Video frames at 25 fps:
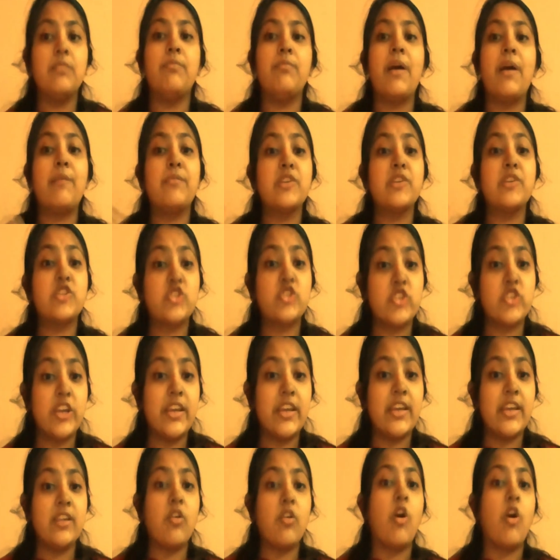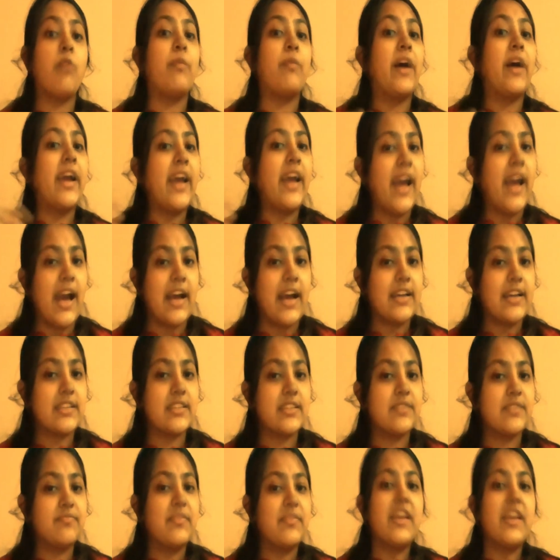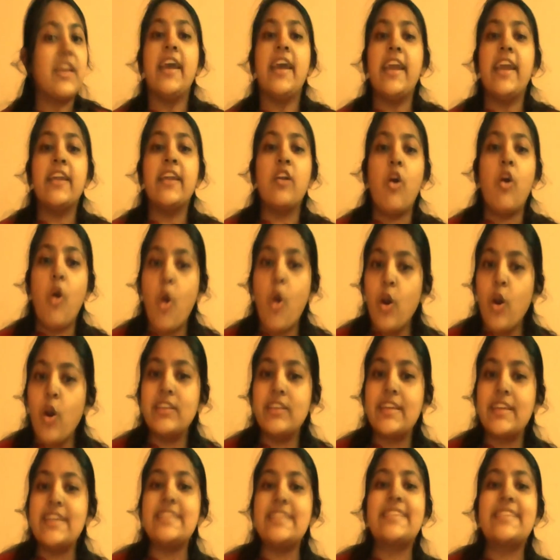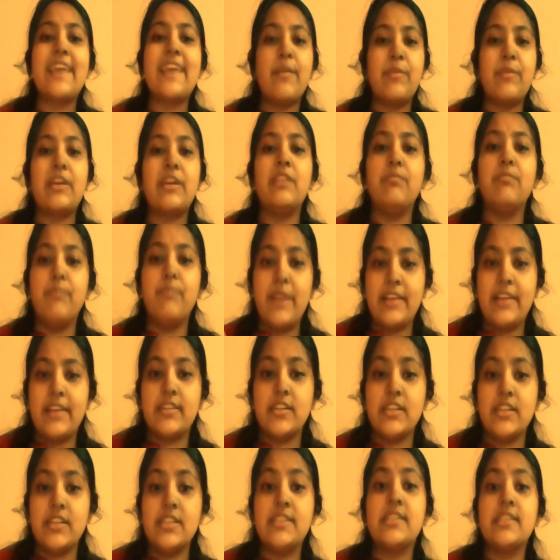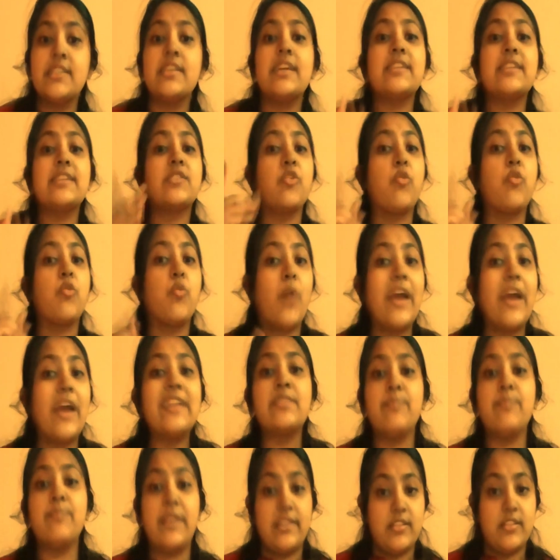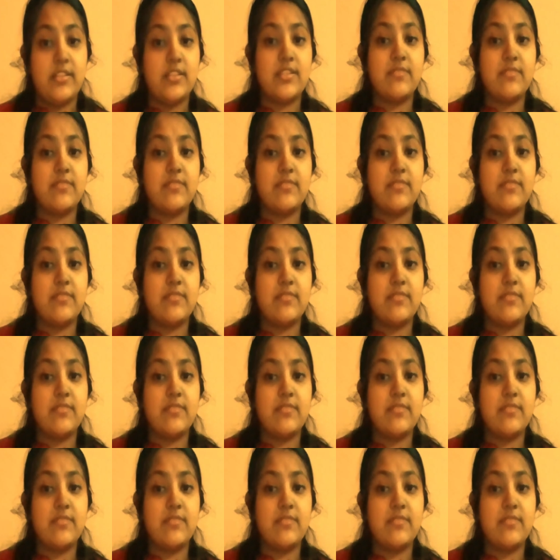by machine, or by hand. In all these chemical methods is the right method.